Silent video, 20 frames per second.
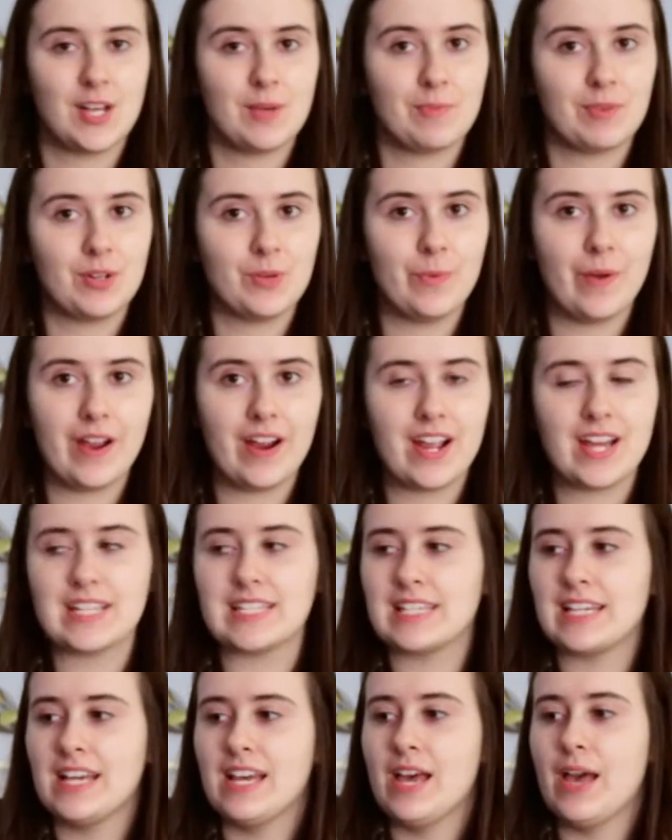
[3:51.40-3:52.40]
how I'm gonna wear
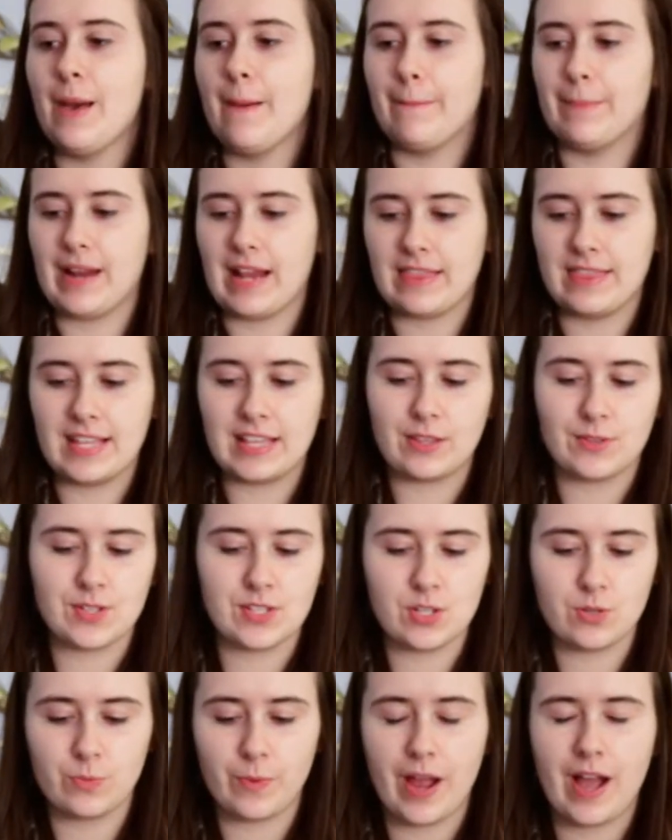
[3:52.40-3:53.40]
it. But I think this
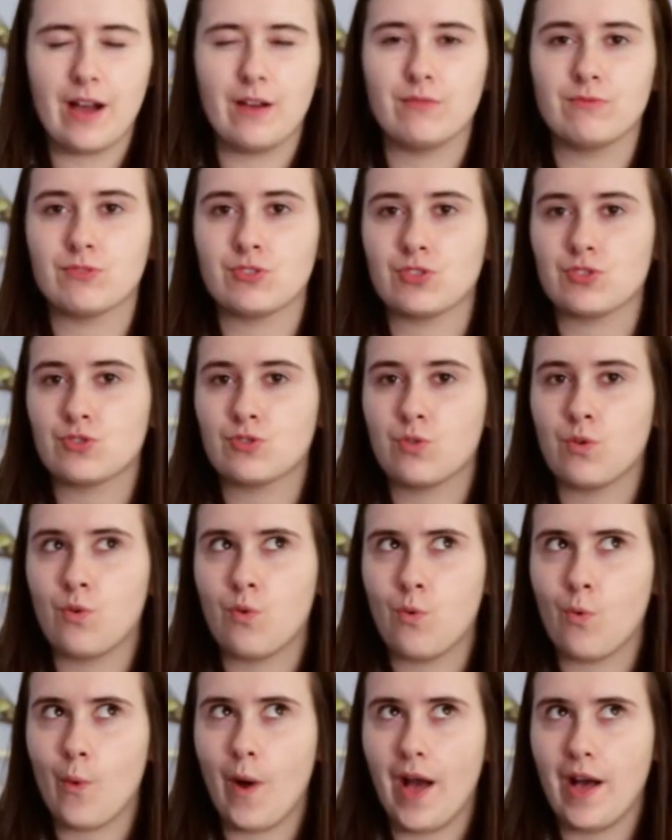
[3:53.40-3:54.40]
is around
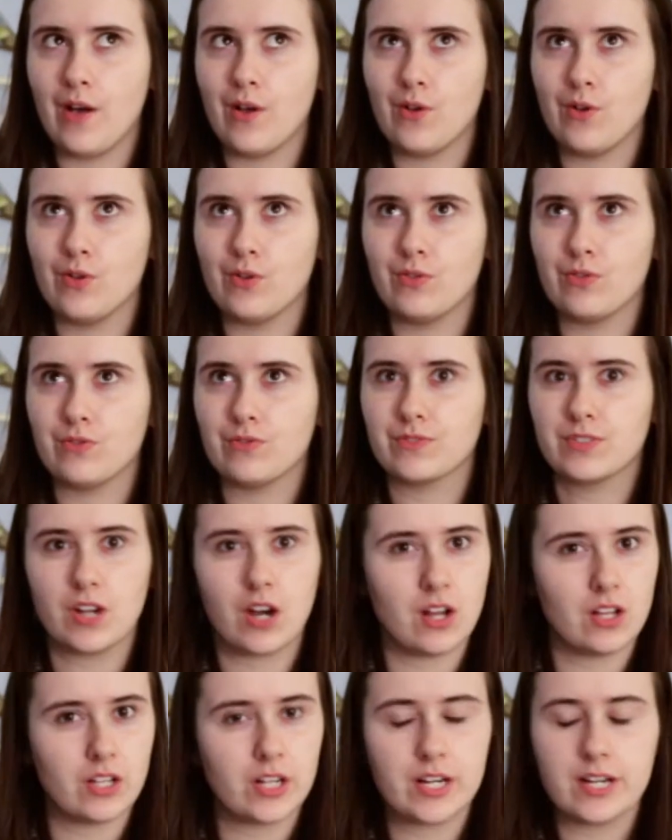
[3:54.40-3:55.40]
twelve
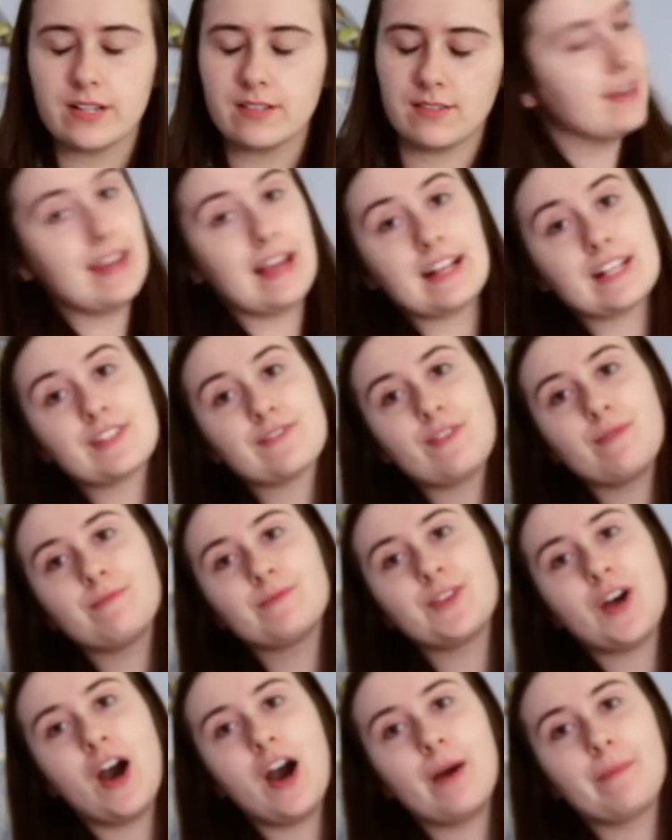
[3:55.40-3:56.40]
dollars. Next, from
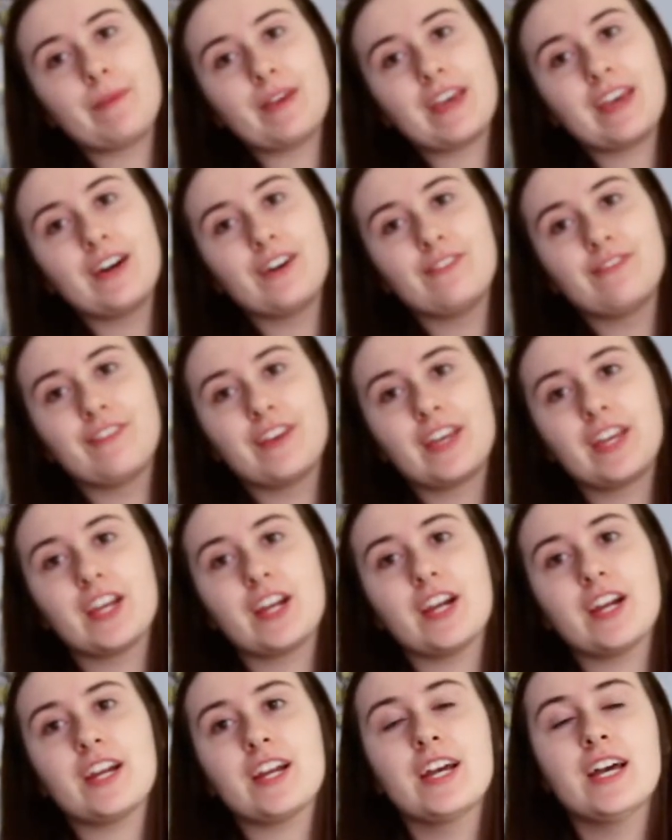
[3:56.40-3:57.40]
Tommy
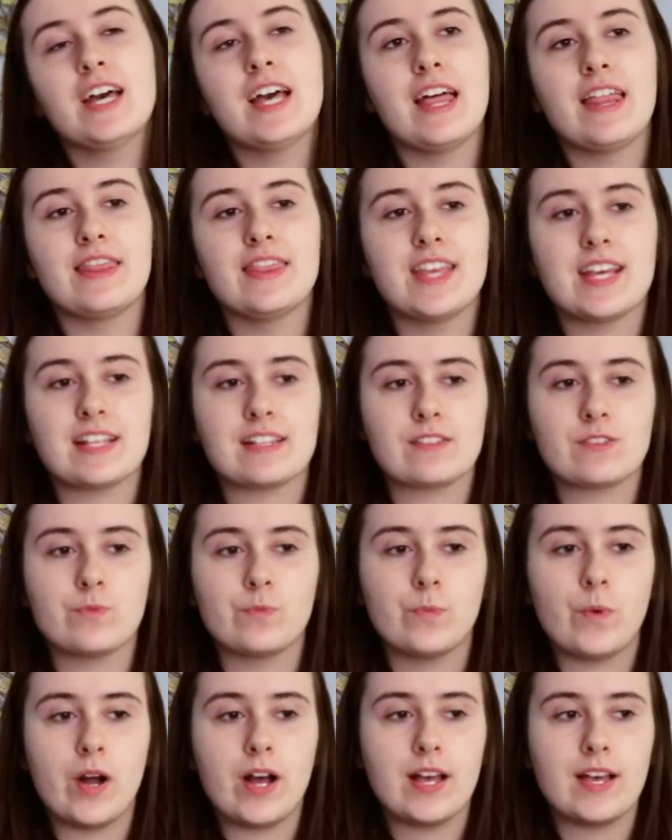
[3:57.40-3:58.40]
Hilfiger. This
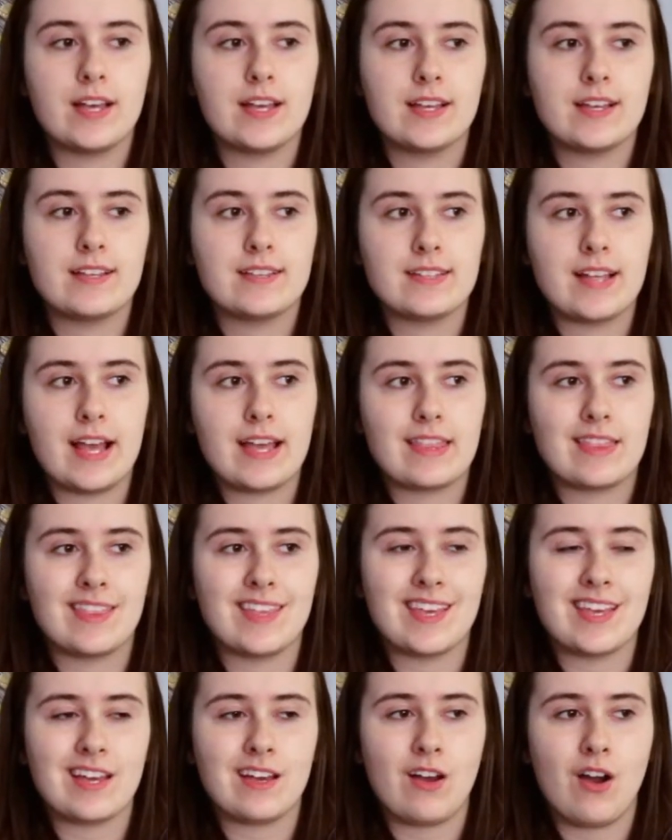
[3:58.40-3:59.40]
was, I
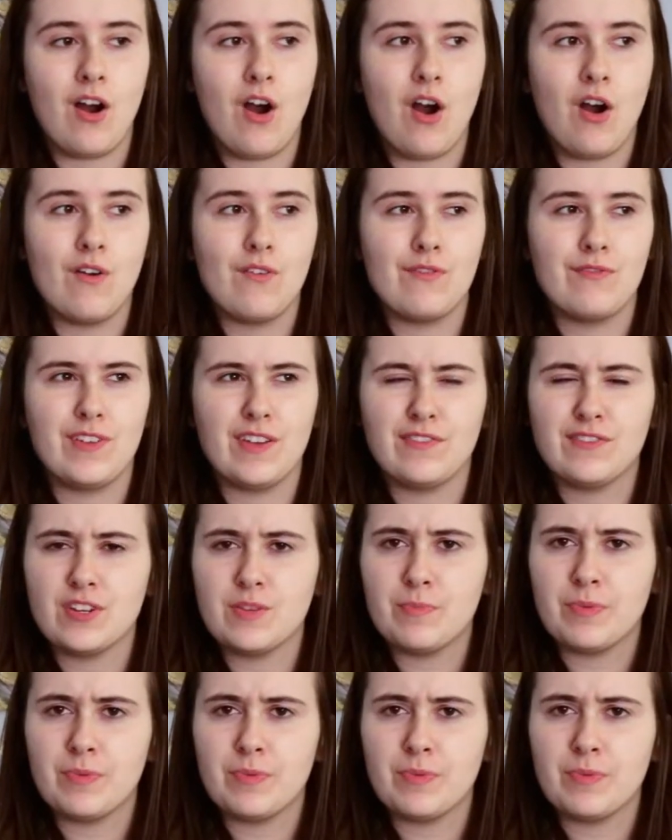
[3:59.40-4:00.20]
think, fifty